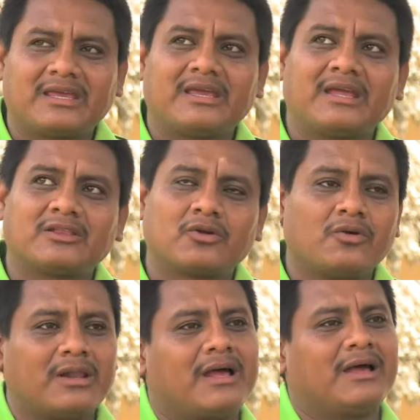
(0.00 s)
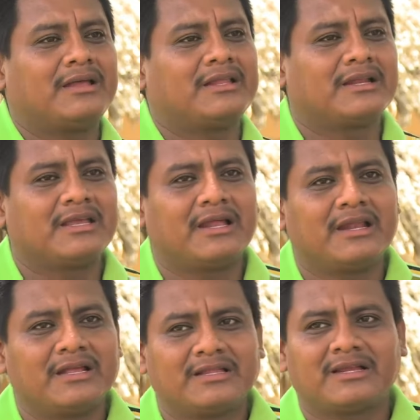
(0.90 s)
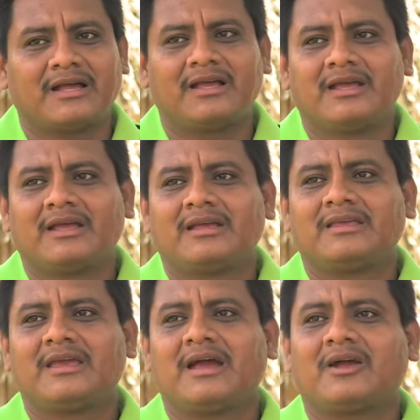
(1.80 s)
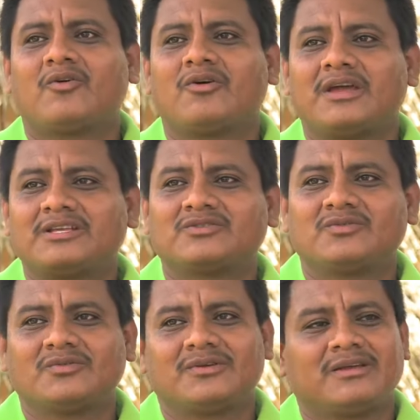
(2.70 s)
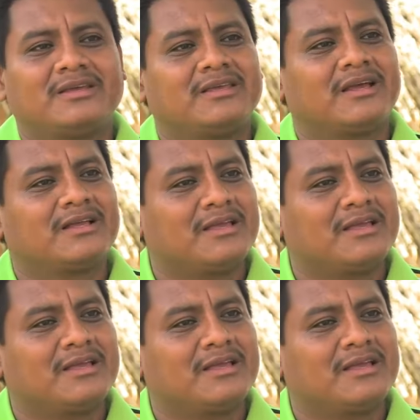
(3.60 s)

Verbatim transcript: that support has been a great benefit to my community. Through the